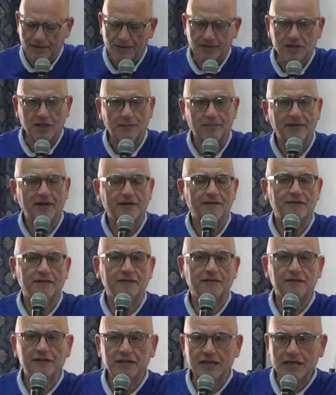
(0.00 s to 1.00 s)
Chapter
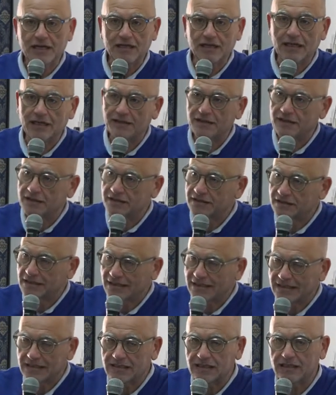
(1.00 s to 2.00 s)
15 and in
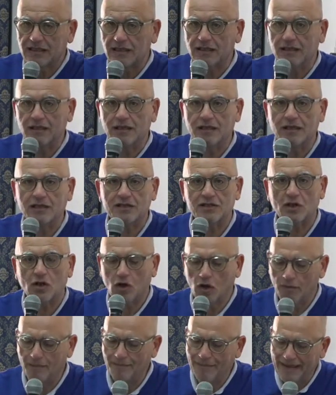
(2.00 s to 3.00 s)
16, he is
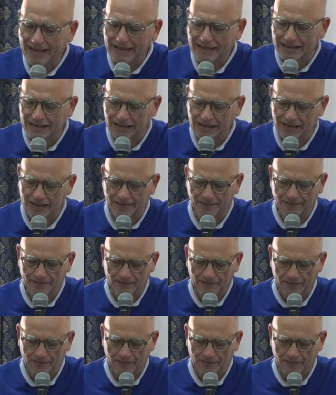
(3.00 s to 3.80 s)
commending them.